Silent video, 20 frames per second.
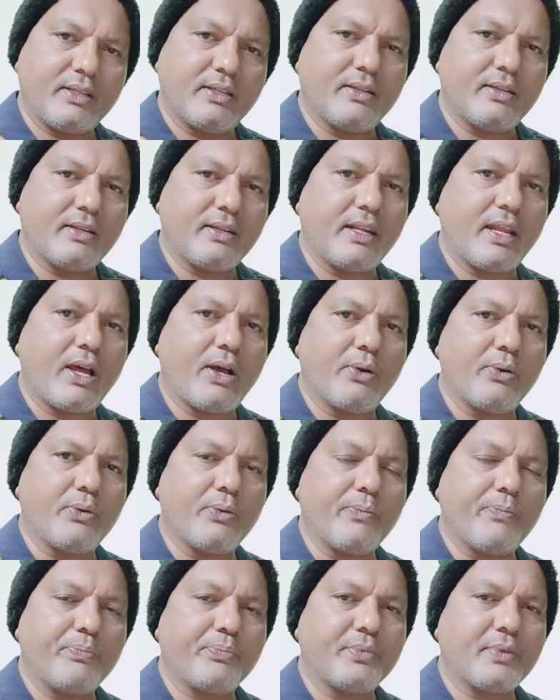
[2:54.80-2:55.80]

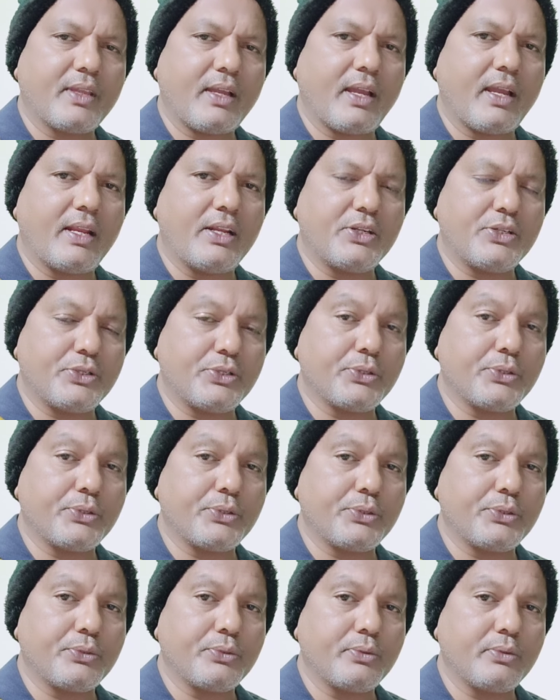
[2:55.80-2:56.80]
now I'll show
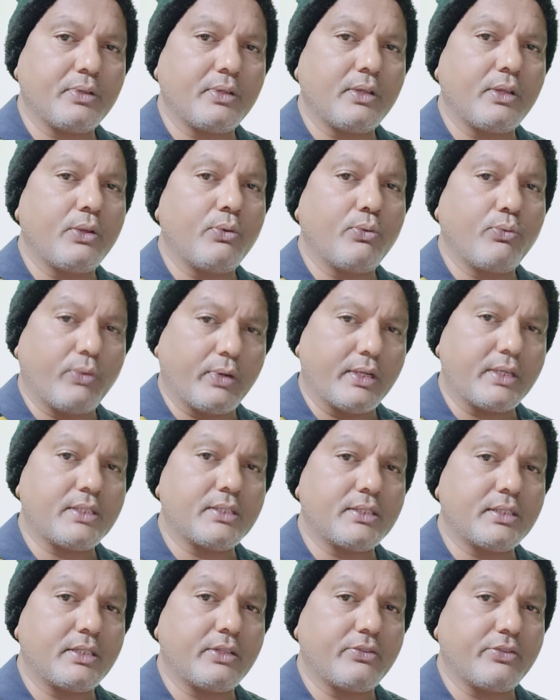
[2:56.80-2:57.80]
you what is
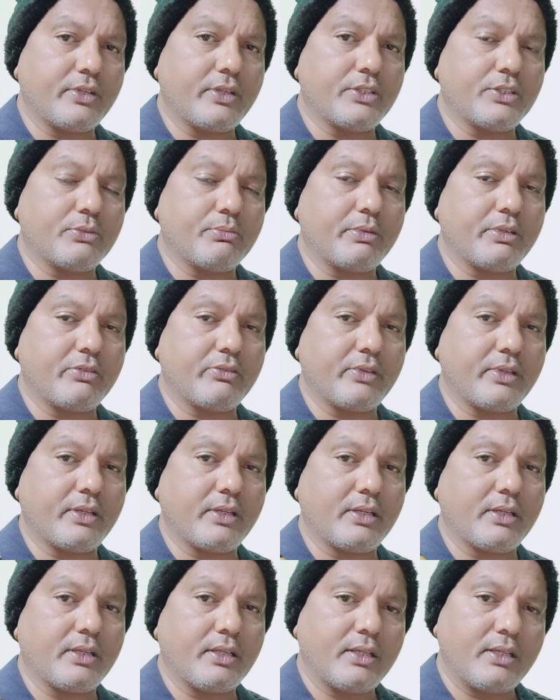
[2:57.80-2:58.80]
the difference
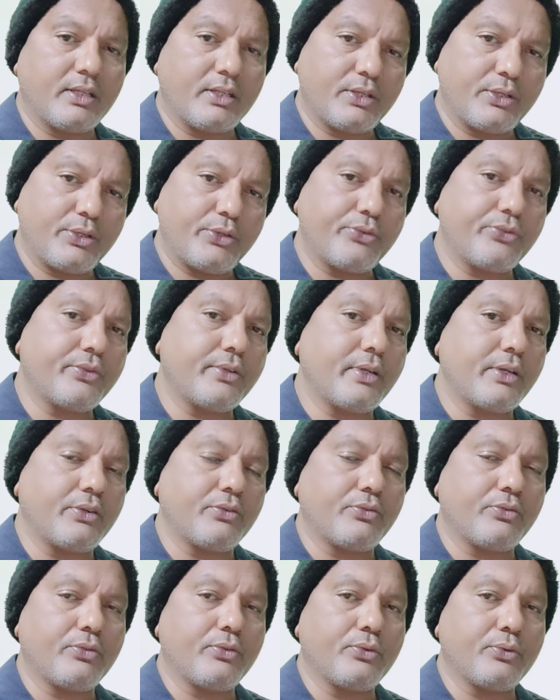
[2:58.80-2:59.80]
between different
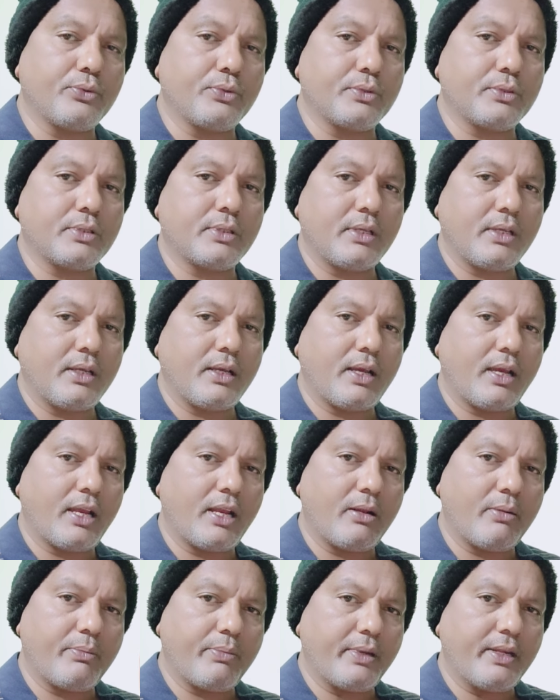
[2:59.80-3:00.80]
flutes.
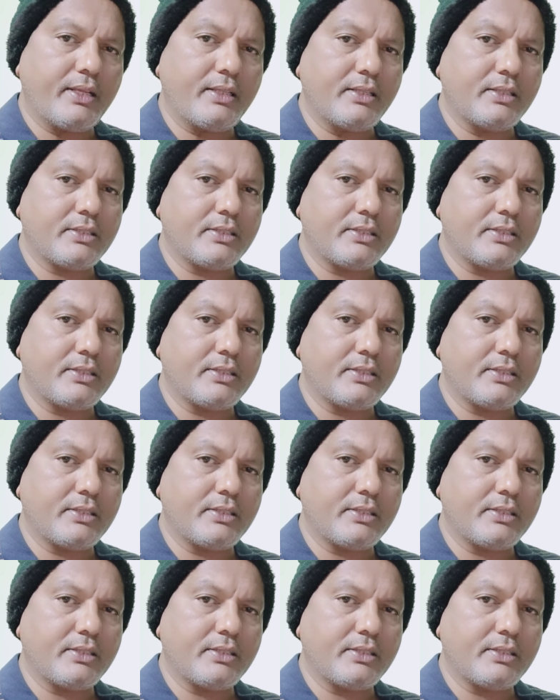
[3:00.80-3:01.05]
I'll play the